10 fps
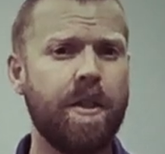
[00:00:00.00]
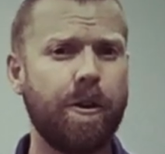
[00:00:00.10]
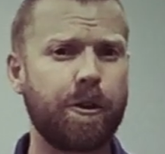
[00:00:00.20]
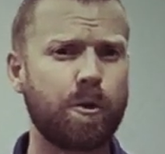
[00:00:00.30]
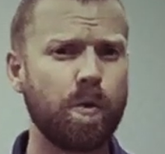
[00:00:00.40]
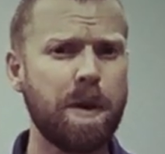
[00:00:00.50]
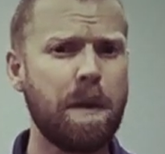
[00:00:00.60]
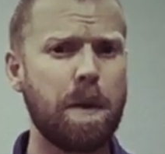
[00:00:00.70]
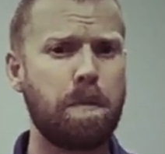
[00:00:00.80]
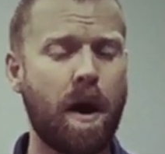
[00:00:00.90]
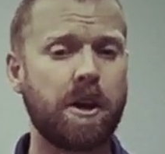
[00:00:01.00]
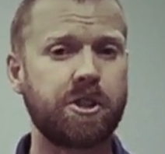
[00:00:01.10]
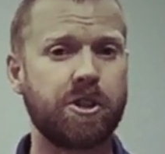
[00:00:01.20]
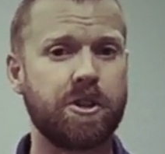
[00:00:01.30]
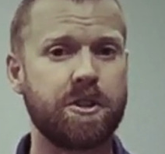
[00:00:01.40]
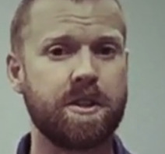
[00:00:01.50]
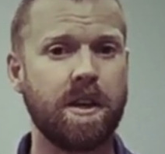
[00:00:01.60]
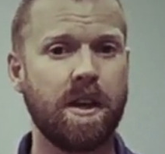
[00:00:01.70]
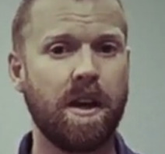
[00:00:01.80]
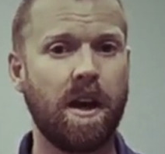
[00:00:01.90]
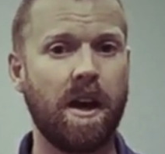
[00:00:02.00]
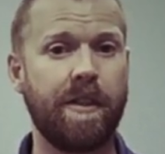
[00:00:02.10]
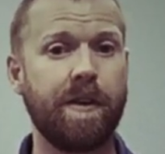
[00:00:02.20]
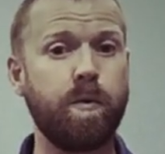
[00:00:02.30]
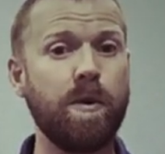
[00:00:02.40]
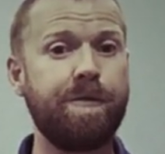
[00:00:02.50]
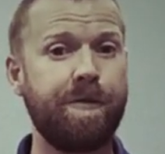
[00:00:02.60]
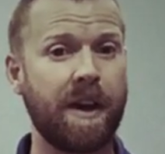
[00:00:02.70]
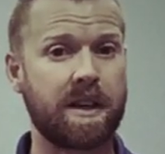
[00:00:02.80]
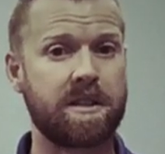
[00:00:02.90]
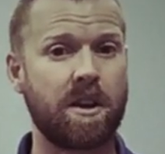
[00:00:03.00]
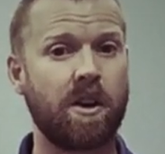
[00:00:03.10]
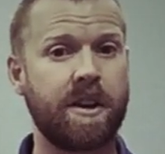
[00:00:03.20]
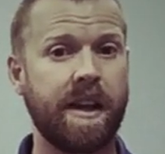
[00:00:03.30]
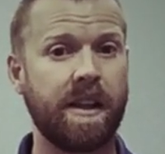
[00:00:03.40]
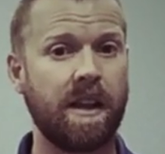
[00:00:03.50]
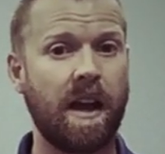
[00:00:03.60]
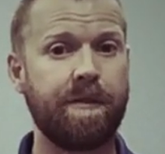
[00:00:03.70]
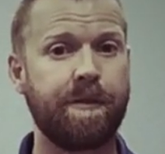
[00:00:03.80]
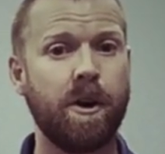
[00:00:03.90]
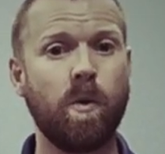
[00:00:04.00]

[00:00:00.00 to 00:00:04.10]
There are three main postures that if we fix in our daily life,